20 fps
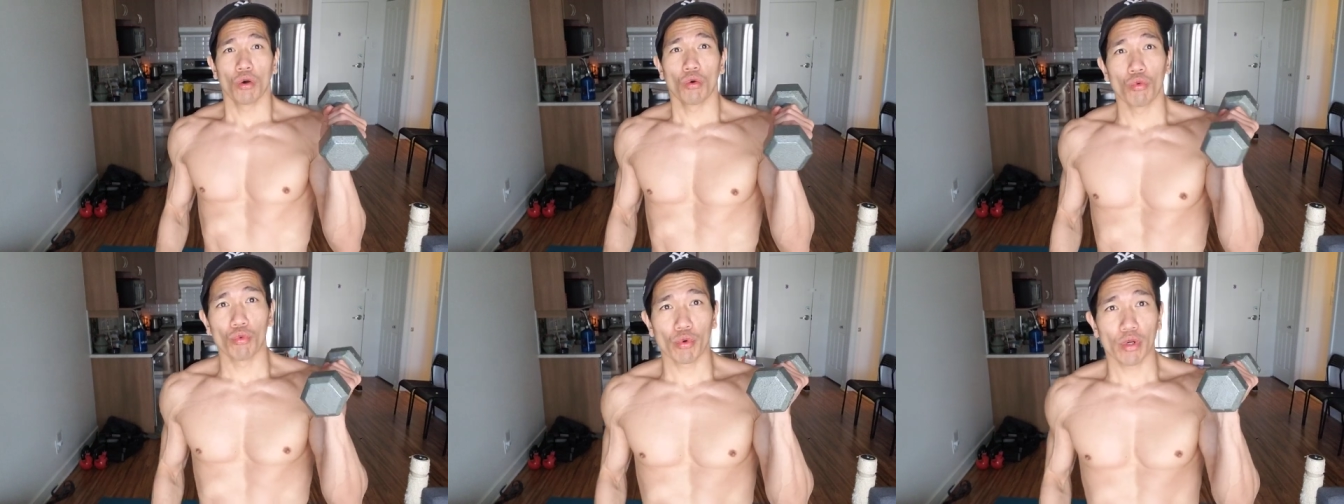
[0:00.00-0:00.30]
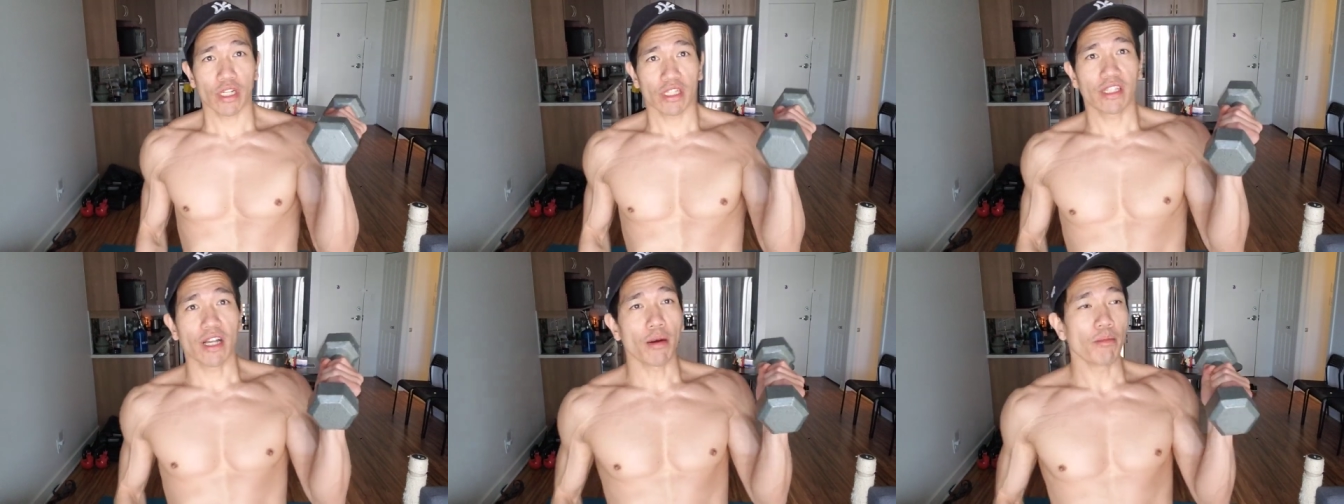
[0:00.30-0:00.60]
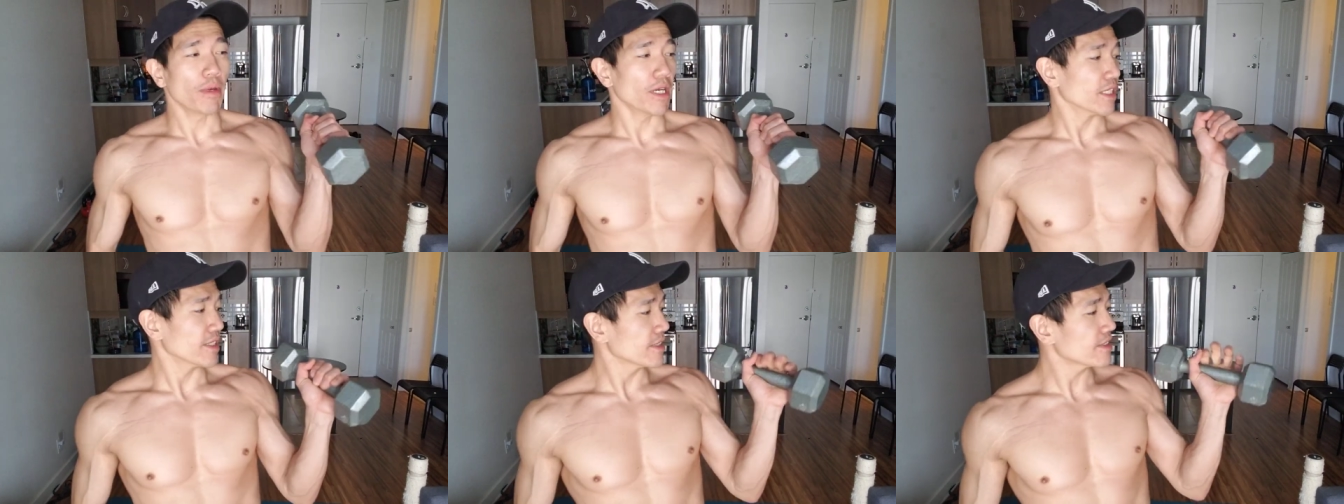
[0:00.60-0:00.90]
with a
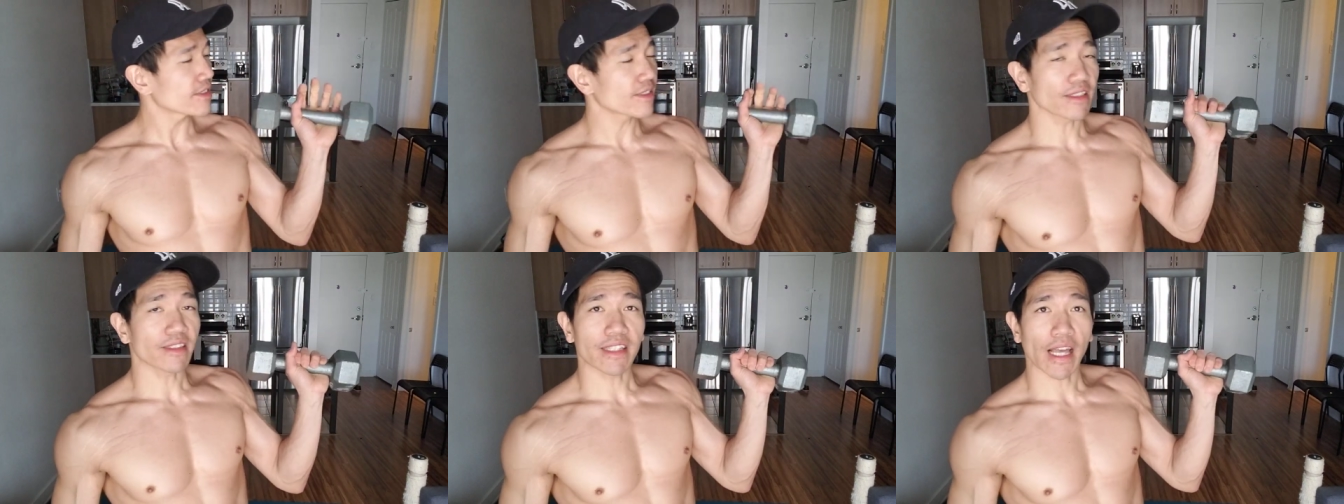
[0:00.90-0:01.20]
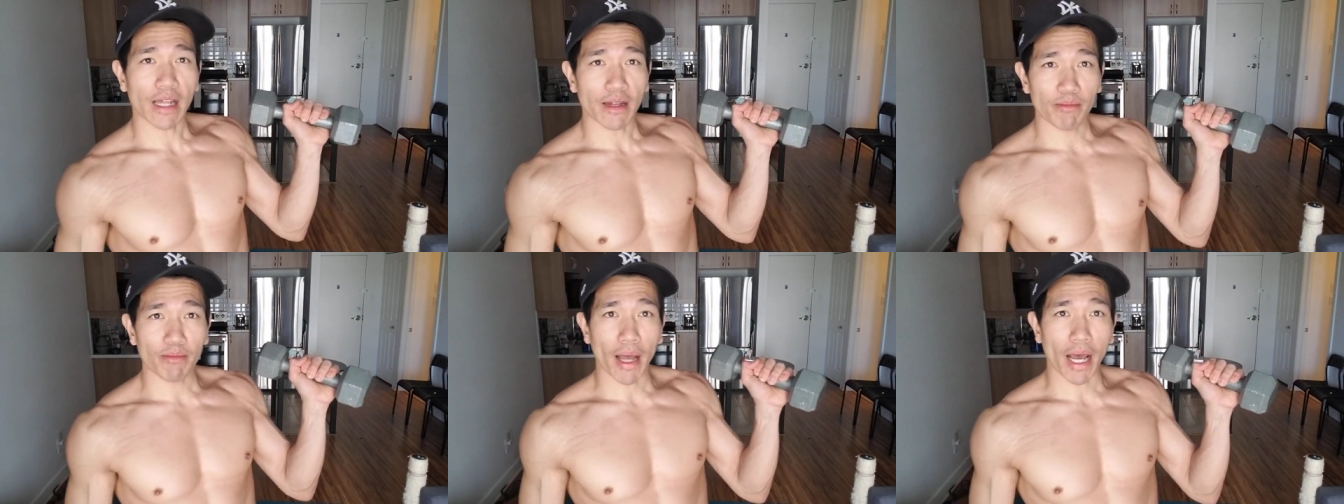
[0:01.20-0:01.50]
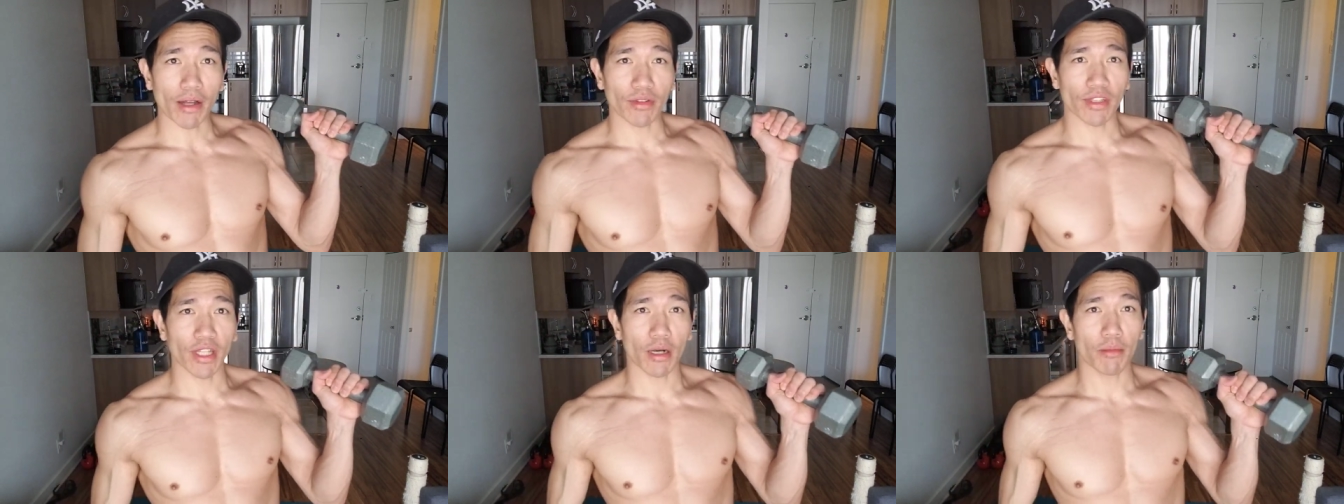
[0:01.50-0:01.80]
dumbbell. This is a 10
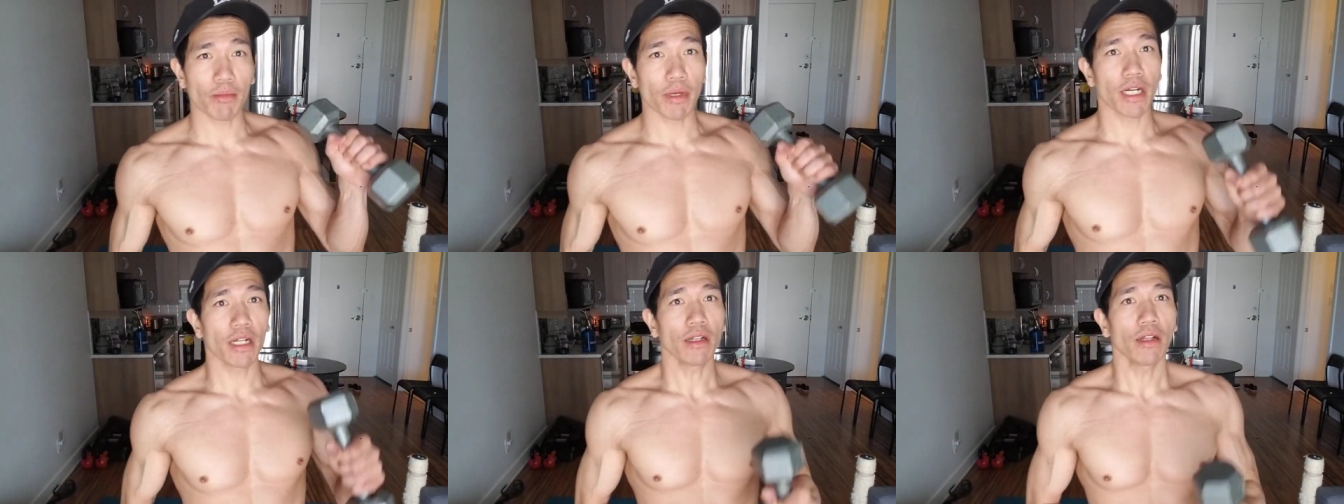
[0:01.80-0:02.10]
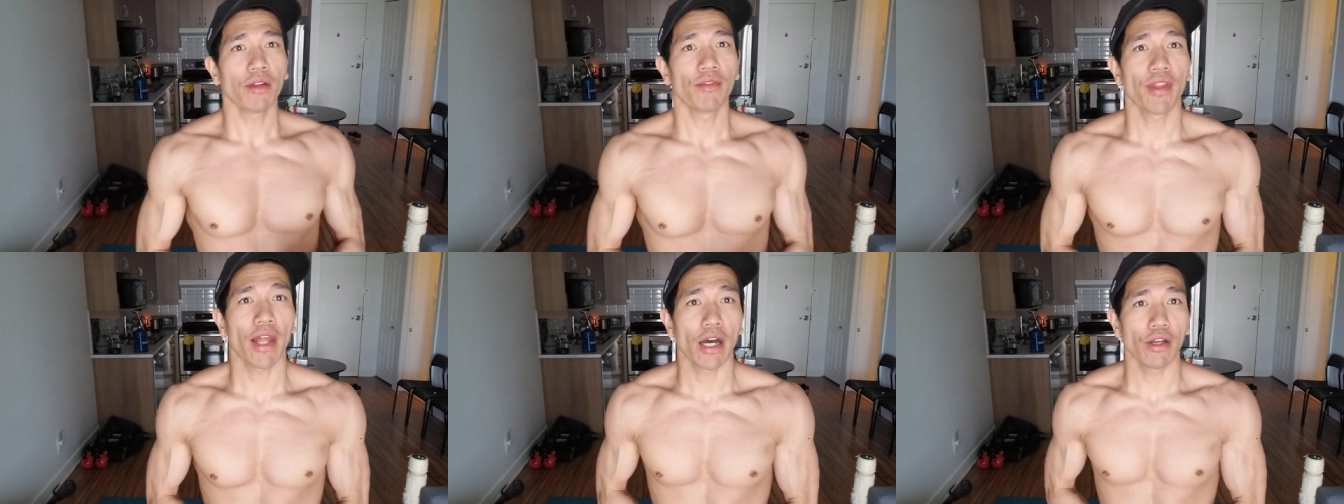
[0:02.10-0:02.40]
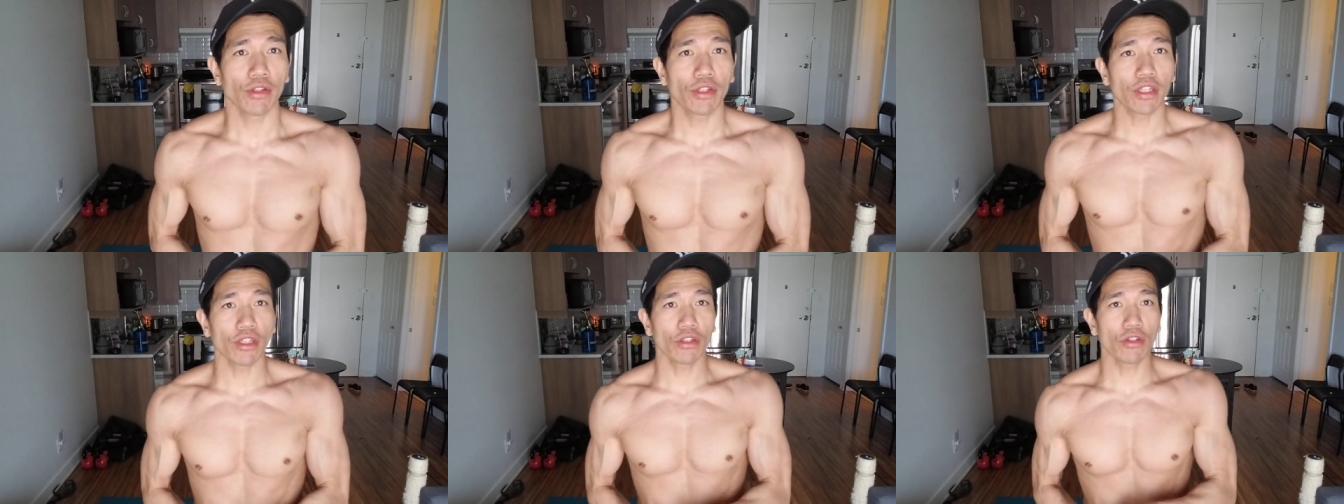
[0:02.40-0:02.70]
pound dumbbell. Now
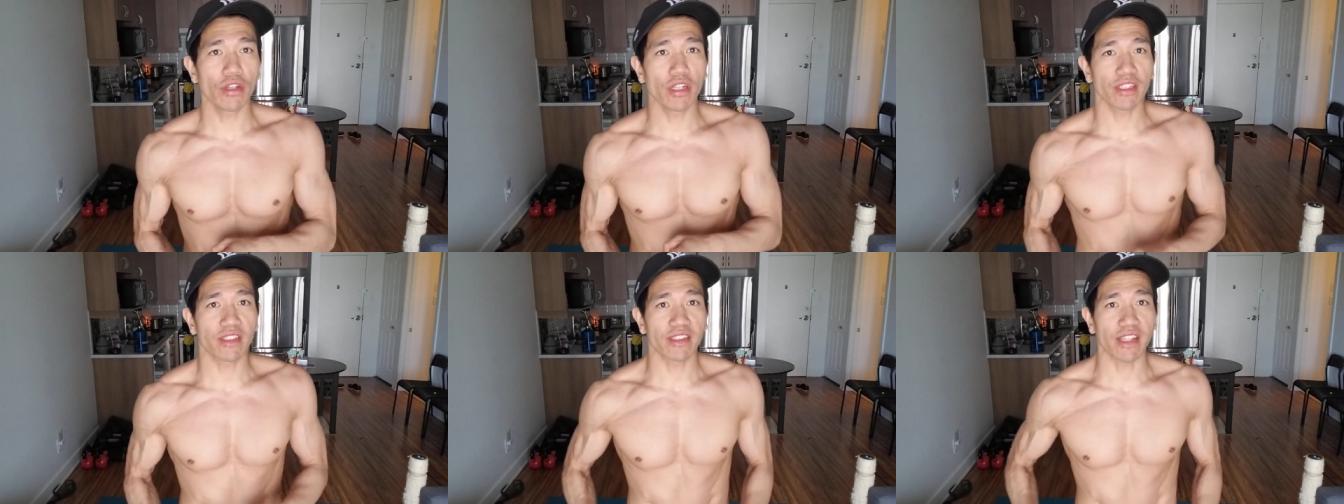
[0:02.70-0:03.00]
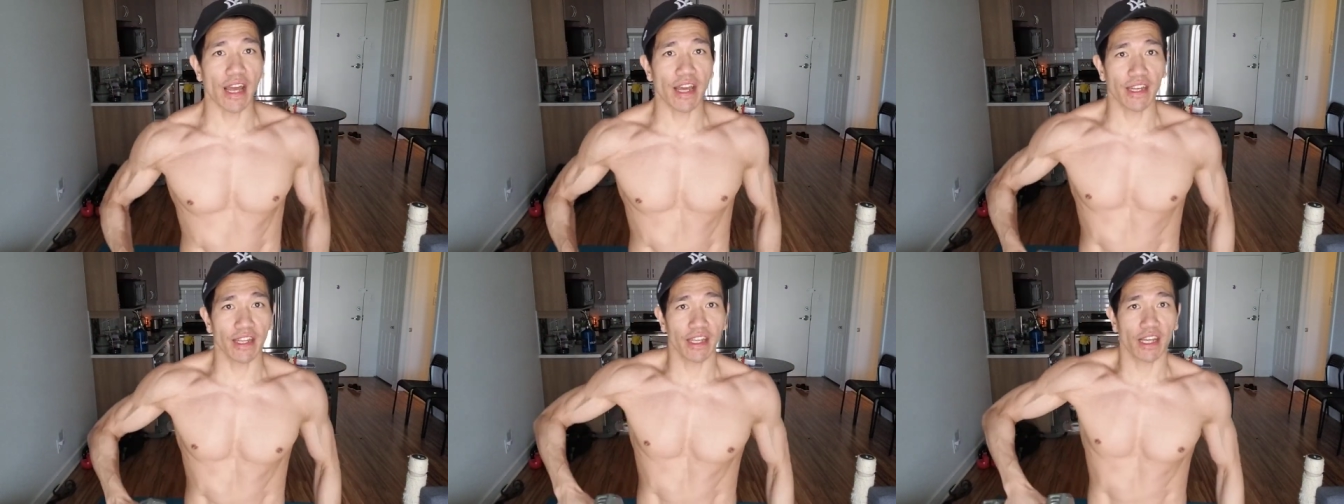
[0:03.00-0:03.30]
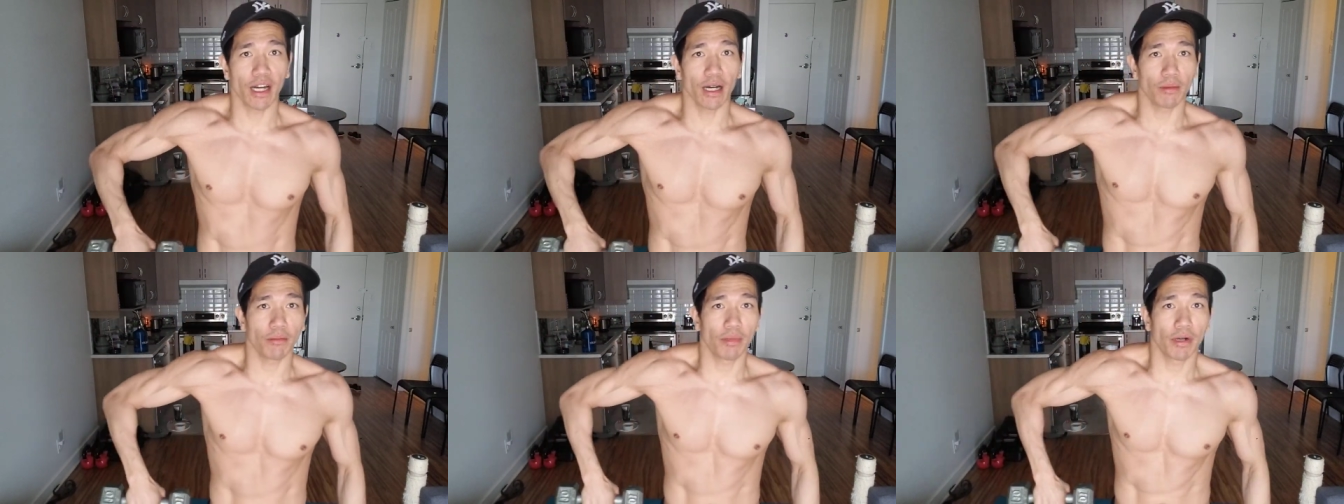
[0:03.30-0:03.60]
you can do this standing
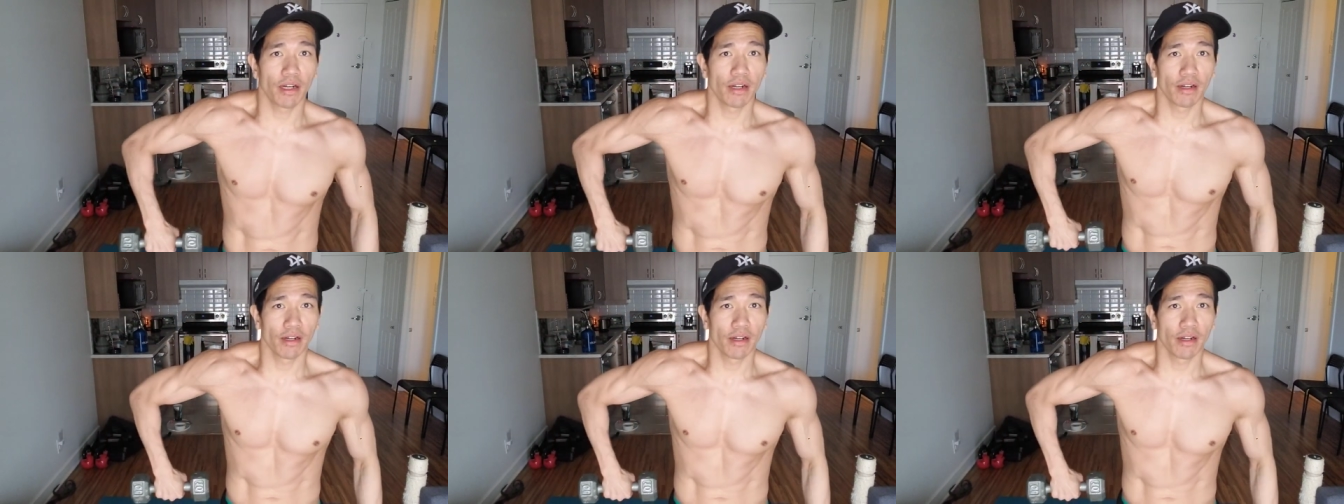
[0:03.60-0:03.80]
up.